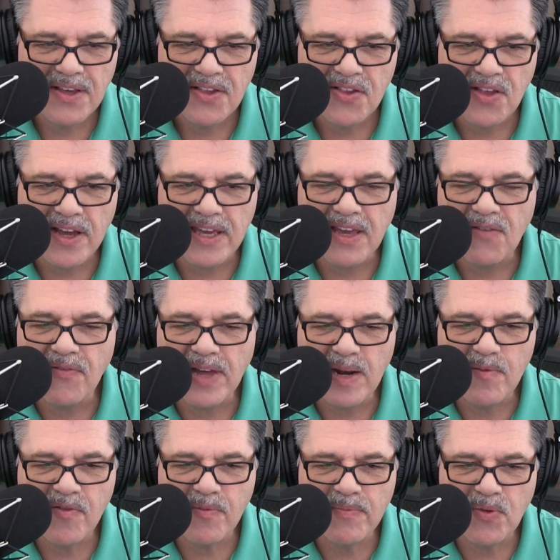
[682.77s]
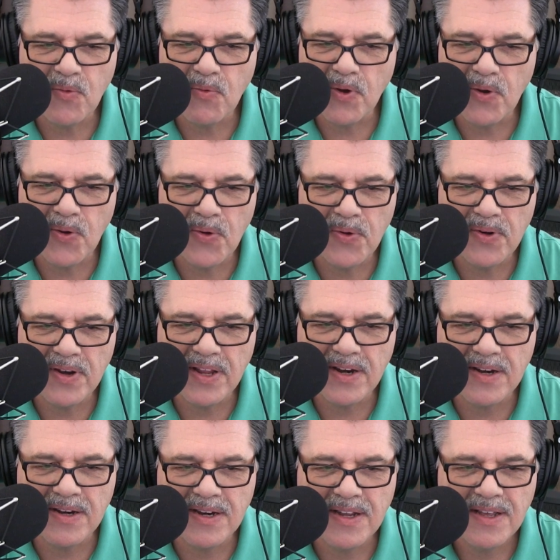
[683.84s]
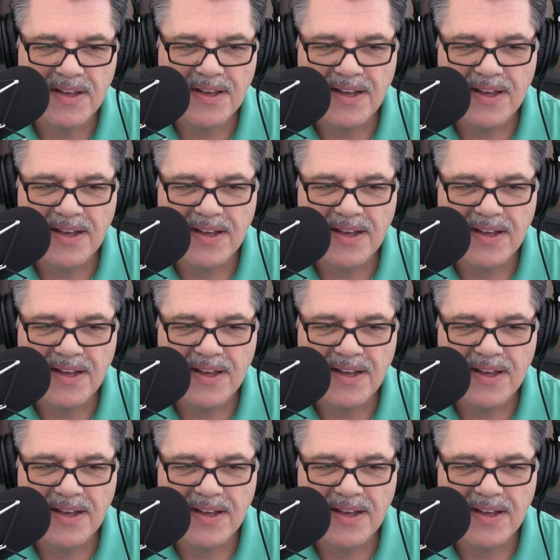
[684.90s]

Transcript: sucking venom from the wound and